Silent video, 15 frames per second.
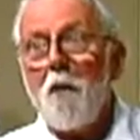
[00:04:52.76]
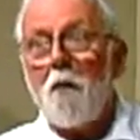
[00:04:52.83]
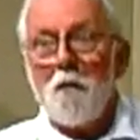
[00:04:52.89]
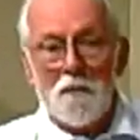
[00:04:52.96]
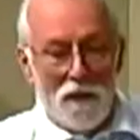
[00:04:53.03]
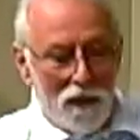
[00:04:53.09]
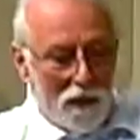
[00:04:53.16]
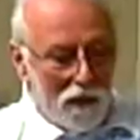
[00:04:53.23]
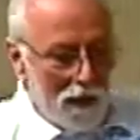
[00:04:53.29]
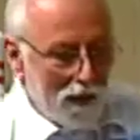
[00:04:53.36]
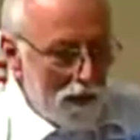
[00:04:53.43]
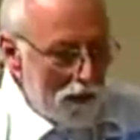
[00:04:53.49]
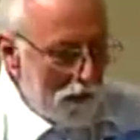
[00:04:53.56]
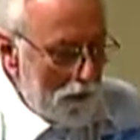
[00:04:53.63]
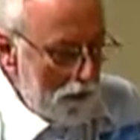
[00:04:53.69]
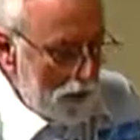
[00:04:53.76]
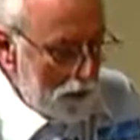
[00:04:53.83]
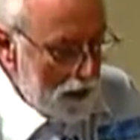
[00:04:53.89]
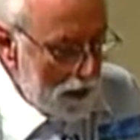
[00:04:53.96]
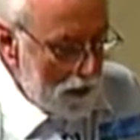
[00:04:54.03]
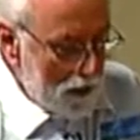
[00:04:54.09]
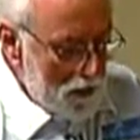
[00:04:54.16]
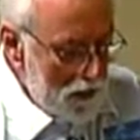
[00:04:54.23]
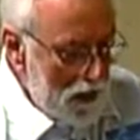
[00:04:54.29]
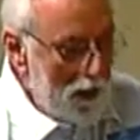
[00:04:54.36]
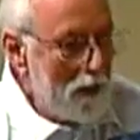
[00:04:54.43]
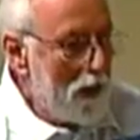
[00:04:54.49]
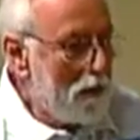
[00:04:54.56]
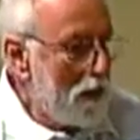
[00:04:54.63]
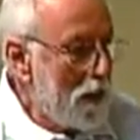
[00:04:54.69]
only, you would just have the
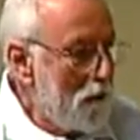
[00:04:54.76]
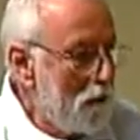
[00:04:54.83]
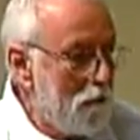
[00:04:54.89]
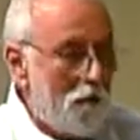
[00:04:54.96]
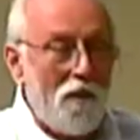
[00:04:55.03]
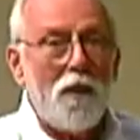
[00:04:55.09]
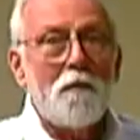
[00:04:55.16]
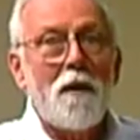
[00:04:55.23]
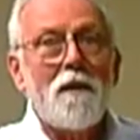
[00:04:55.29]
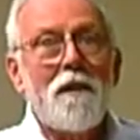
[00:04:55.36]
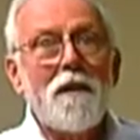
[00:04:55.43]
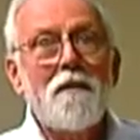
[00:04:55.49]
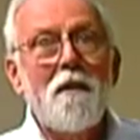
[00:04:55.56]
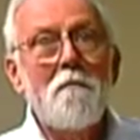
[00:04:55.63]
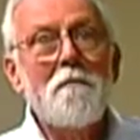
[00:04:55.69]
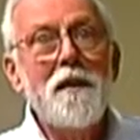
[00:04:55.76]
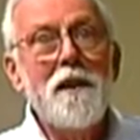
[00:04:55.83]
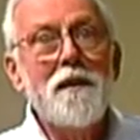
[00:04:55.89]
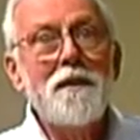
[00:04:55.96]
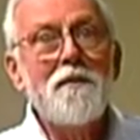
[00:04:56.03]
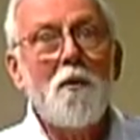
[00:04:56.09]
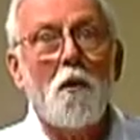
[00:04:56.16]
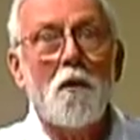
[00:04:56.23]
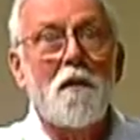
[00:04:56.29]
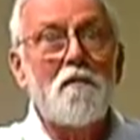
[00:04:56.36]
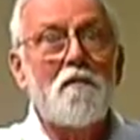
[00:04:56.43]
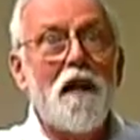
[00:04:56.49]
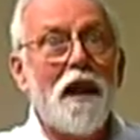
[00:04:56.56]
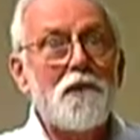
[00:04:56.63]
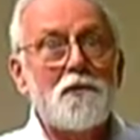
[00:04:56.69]
skydiver, and he would fall about like Gumby did, only
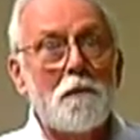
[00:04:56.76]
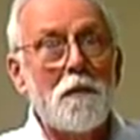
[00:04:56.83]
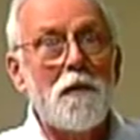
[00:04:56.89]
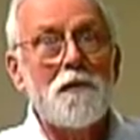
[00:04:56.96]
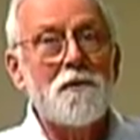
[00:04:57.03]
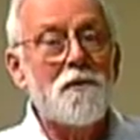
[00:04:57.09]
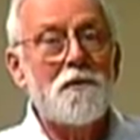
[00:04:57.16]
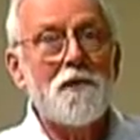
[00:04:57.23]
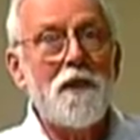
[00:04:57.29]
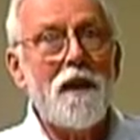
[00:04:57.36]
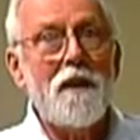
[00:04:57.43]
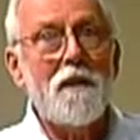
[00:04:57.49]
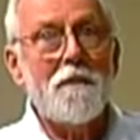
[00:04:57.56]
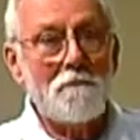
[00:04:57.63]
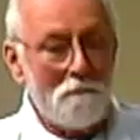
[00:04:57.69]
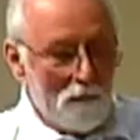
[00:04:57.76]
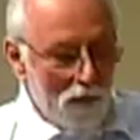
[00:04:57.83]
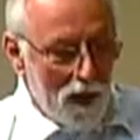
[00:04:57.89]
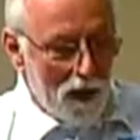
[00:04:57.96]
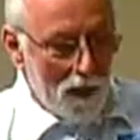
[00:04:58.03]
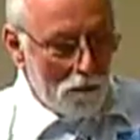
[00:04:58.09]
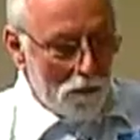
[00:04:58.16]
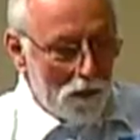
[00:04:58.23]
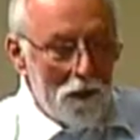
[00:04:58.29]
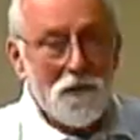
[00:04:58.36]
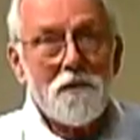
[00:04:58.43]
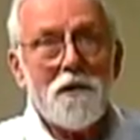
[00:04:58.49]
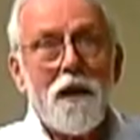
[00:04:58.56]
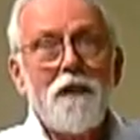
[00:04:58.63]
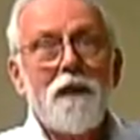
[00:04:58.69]
faster because it's in air. But
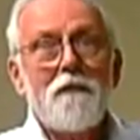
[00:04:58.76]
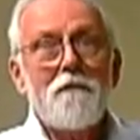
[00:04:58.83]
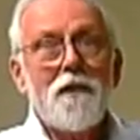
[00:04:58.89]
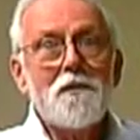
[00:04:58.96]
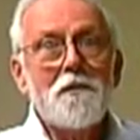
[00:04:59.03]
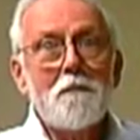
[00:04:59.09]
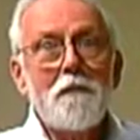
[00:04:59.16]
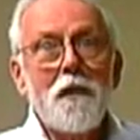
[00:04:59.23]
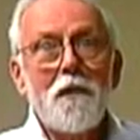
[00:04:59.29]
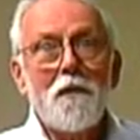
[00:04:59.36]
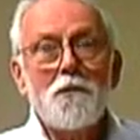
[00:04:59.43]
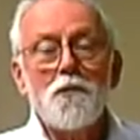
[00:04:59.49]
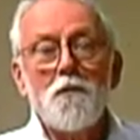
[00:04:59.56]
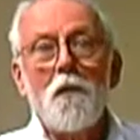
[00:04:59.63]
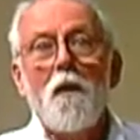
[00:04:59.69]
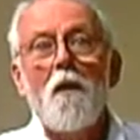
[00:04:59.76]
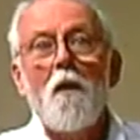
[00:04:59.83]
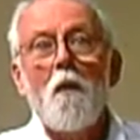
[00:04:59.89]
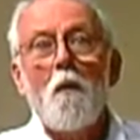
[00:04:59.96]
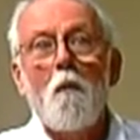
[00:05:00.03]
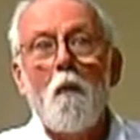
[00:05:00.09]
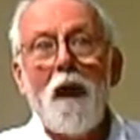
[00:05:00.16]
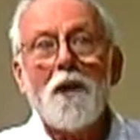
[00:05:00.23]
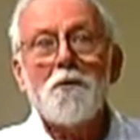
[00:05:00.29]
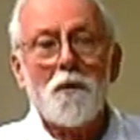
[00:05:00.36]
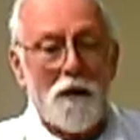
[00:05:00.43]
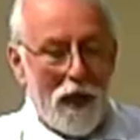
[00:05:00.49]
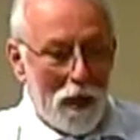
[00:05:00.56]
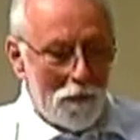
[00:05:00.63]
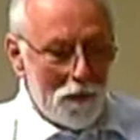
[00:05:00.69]
this skydiver has a parachute. Watch
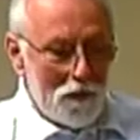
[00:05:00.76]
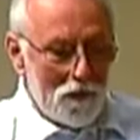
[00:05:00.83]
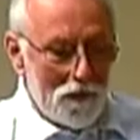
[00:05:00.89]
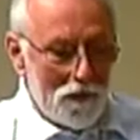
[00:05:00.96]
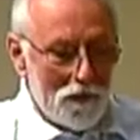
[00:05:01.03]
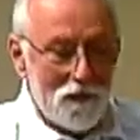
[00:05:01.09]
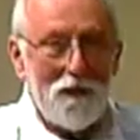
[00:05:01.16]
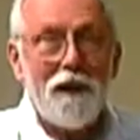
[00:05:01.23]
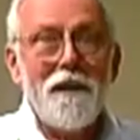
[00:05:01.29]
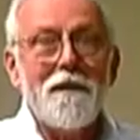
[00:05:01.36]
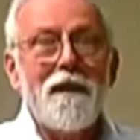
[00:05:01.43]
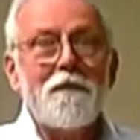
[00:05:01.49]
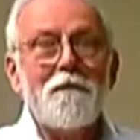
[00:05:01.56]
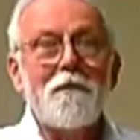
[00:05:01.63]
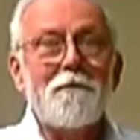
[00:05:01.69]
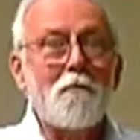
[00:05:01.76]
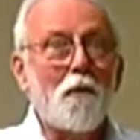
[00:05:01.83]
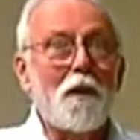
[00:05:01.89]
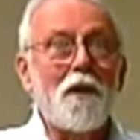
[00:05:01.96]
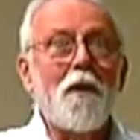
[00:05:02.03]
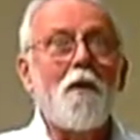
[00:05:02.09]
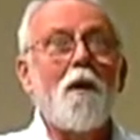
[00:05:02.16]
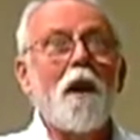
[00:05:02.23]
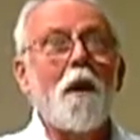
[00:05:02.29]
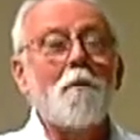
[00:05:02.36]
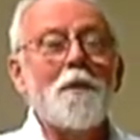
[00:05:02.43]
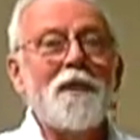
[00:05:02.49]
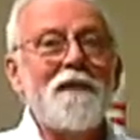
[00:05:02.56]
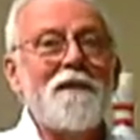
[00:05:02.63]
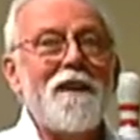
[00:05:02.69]
what happens to the skydiver. We're going to go up
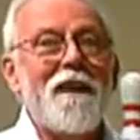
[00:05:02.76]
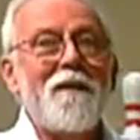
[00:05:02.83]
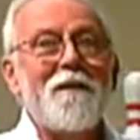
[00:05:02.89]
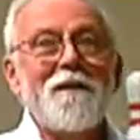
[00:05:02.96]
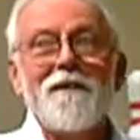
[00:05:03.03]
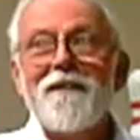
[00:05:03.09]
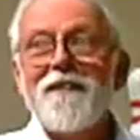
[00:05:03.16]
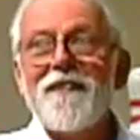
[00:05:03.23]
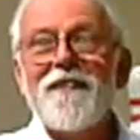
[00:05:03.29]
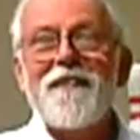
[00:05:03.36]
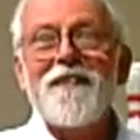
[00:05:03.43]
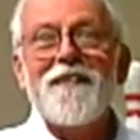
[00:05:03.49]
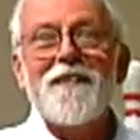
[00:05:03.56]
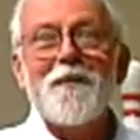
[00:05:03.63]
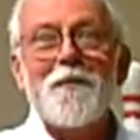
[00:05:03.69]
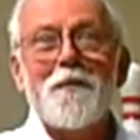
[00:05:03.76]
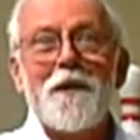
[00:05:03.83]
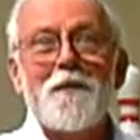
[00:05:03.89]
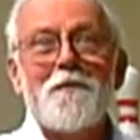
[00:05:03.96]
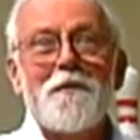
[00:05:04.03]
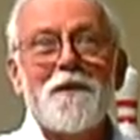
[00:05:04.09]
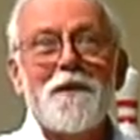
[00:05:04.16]
and then down. You ready for